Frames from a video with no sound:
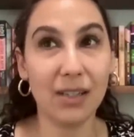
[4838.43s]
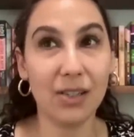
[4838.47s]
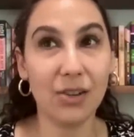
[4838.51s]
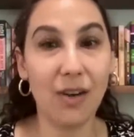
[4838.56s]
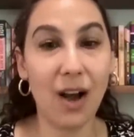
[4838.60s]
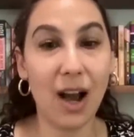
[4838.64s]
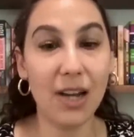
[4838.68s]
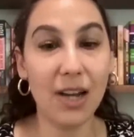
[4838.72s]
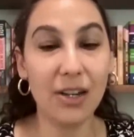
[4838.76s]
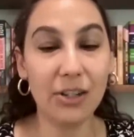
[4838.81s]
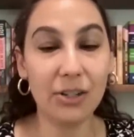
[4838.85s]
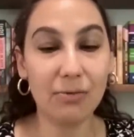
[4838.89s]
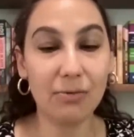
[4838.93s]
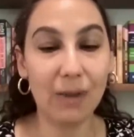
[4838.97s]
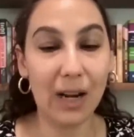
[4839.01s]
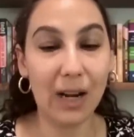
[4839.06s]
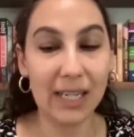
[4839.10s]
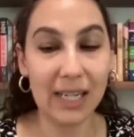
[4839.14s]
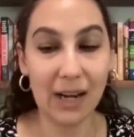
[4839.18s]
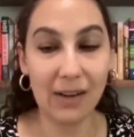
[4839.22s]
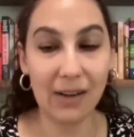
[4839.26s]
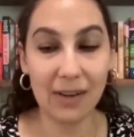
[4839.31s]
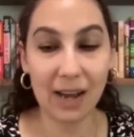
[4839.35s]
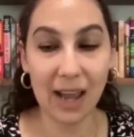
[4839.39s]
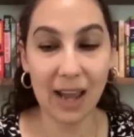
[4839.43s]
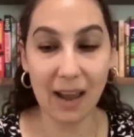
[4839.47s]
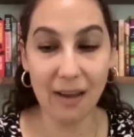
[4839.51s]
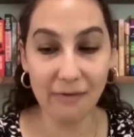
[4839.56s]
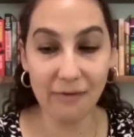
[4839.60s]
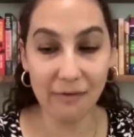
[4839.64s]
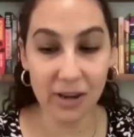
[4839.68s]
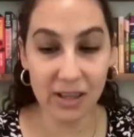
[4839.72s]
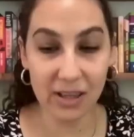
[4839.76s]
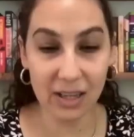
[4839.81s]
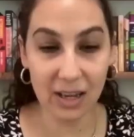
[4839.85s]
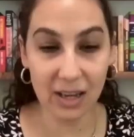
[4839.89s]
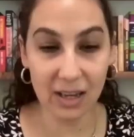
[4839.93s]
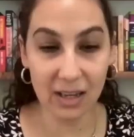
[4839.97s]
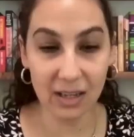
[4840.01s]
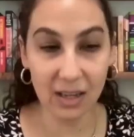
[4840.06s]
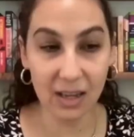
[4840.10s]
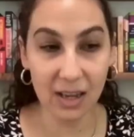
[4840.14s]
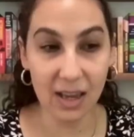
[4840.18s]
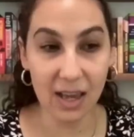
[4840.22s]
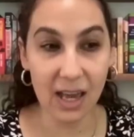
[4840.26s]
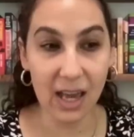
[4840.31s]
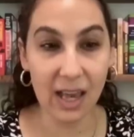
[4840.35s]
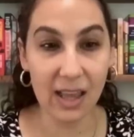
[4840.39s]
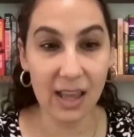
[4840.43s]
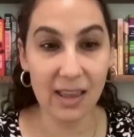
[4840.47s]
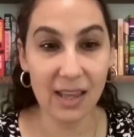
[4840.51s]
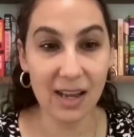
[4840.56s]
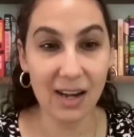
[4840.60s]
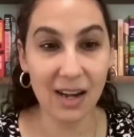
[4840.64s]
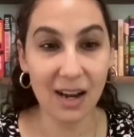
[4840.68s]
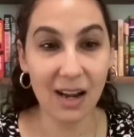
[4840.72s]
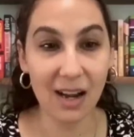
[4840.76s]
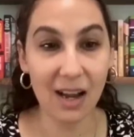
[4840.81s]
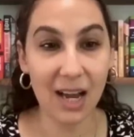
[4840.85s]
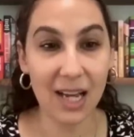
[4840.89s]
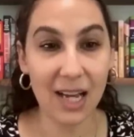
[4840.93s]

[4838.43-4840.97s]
So I just write down everything and then